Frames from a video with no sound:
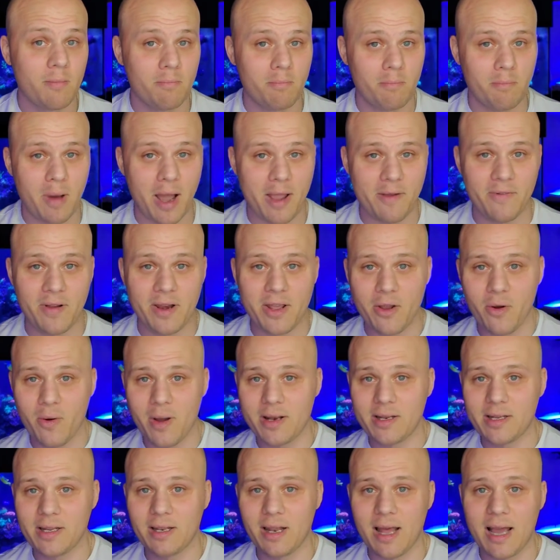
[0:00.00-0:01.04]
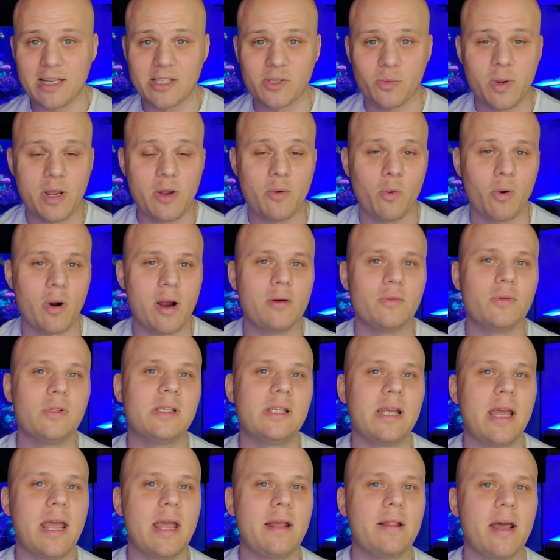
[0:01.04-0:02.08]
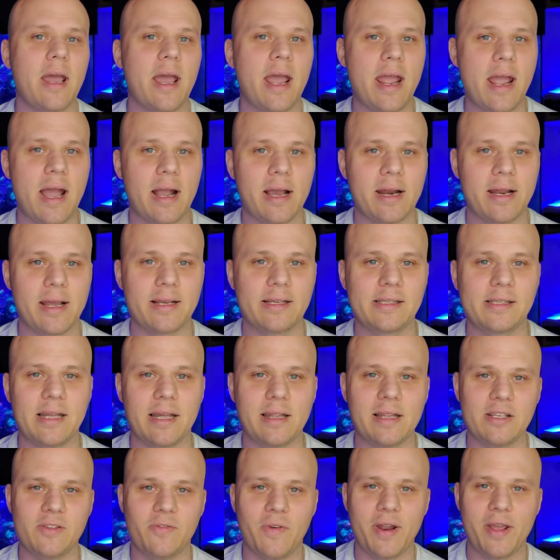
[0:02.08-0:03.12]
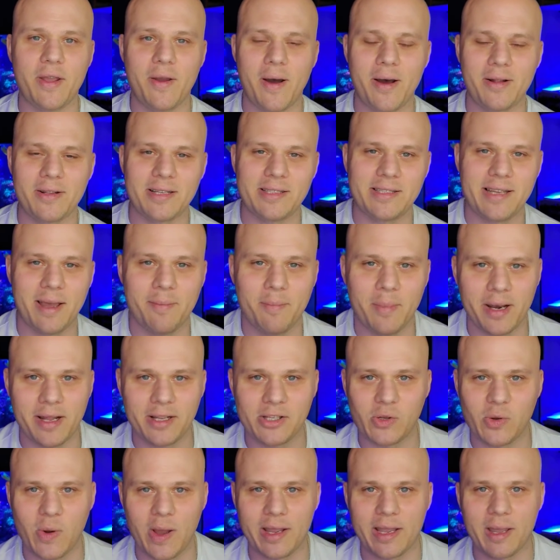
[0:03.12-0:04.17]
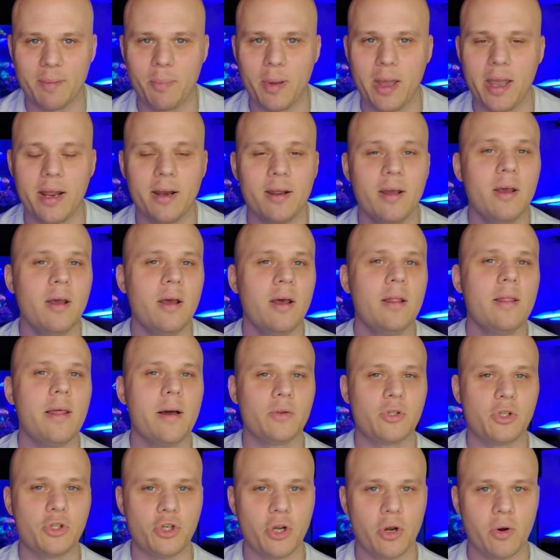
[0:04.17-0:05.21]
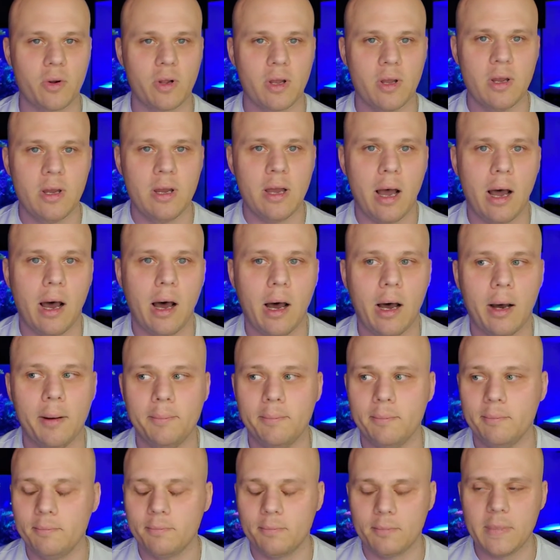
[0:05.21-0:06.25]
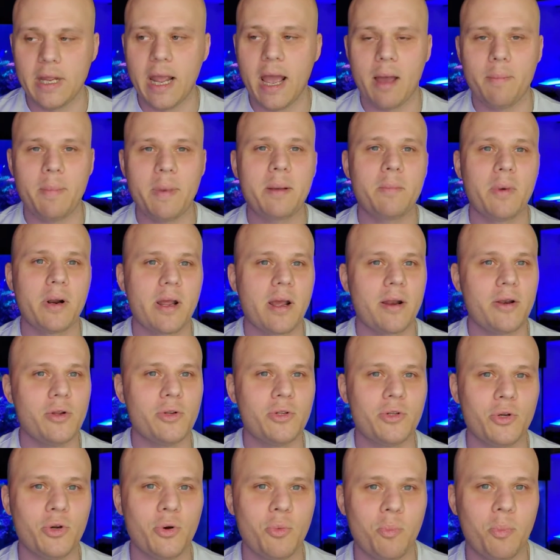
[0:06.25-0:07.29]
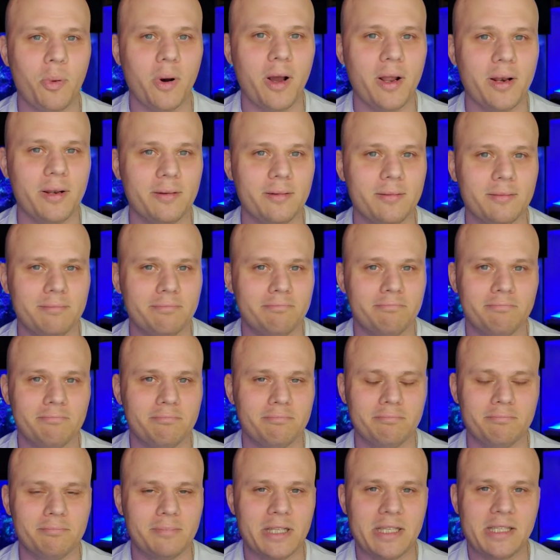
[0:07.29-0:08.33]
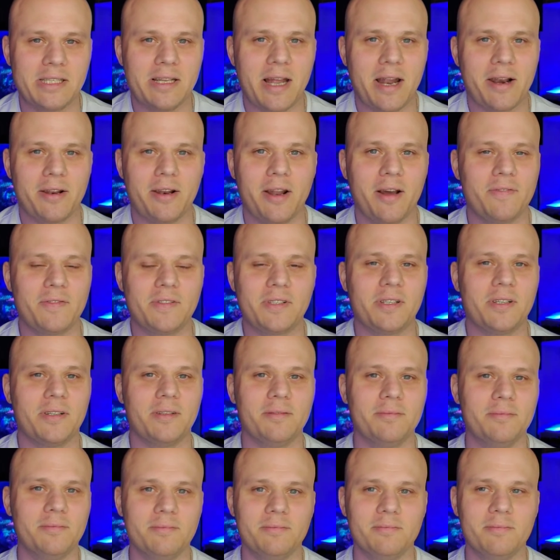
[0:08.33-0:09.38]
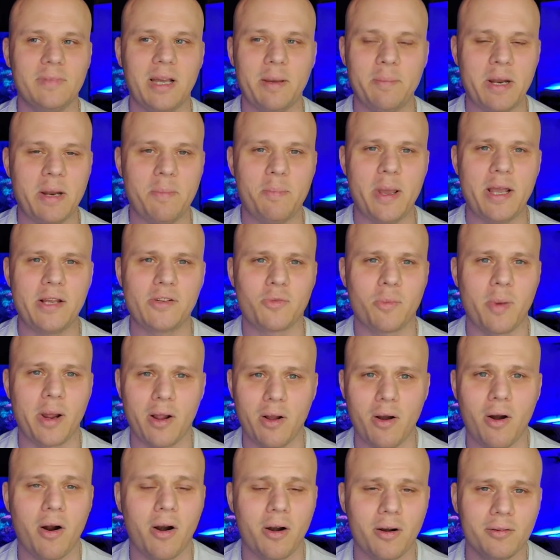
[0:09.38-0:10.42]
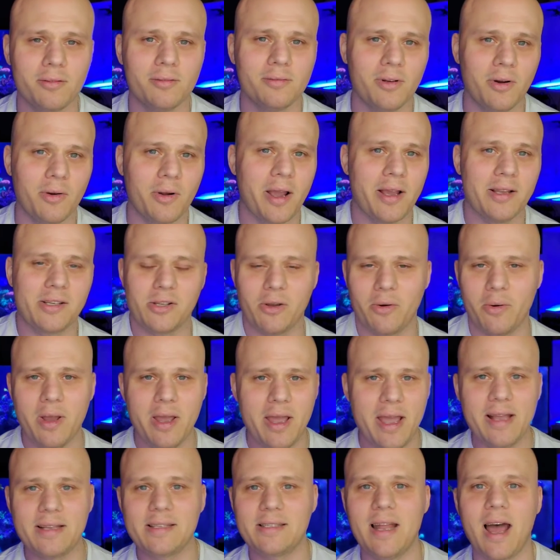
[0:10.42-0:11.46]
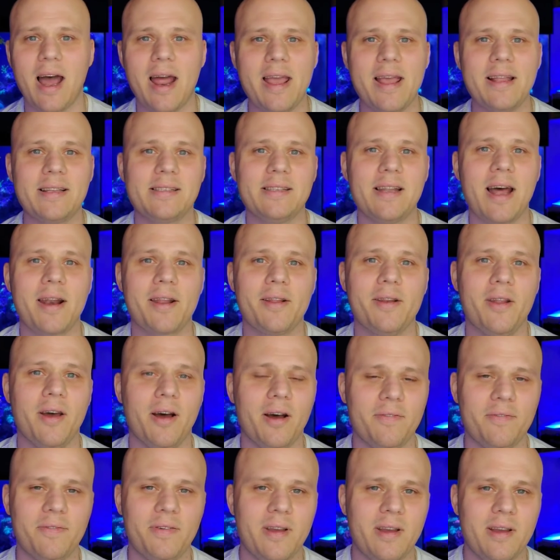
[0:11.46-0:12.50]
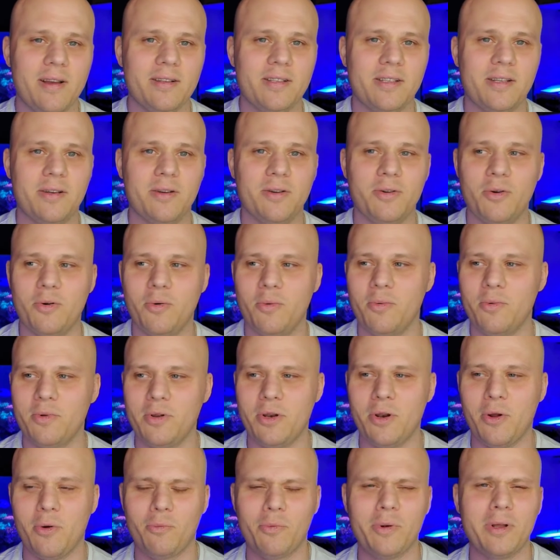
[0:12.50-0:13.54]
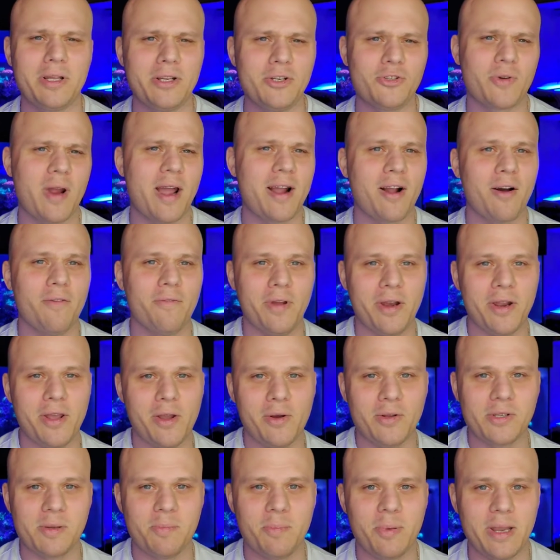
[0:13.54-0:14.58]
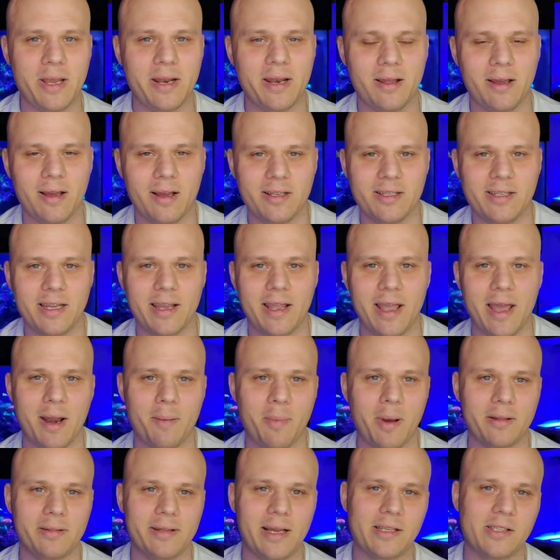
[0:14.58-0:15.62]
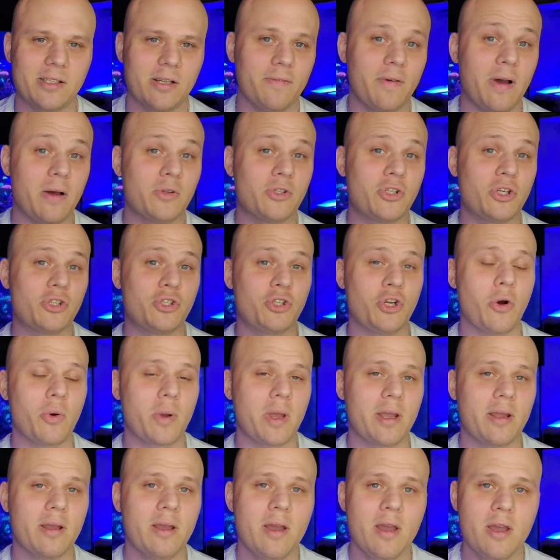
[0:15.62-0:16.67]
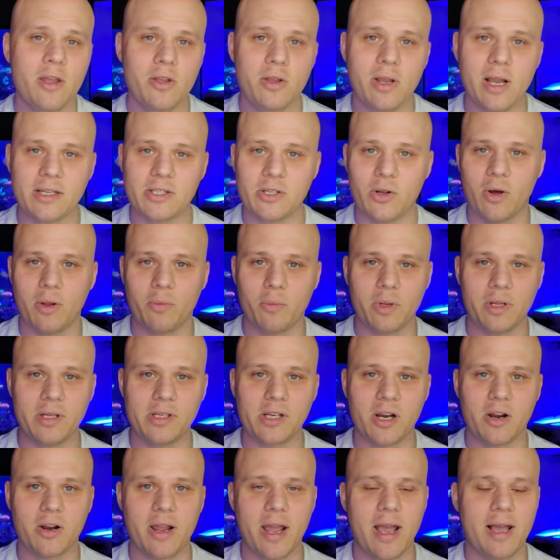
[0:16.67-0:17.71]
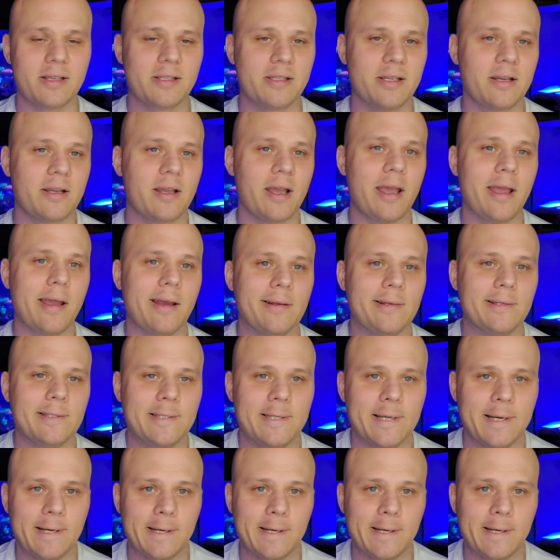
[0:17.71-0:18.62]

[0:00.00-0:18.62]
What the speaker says: my video I did last week where I was saying that, hey, I got to extend this video out to 10 minutes so I can get paid, that was a joke. Yeah, I make money on YouTube, but it's not enough to, I mean, it pays for my car. Okay, so it's not enough to, you know, really drag out videos and be a dickhead about that stuff. I was just joking. You guys know I'm really sarcastic, and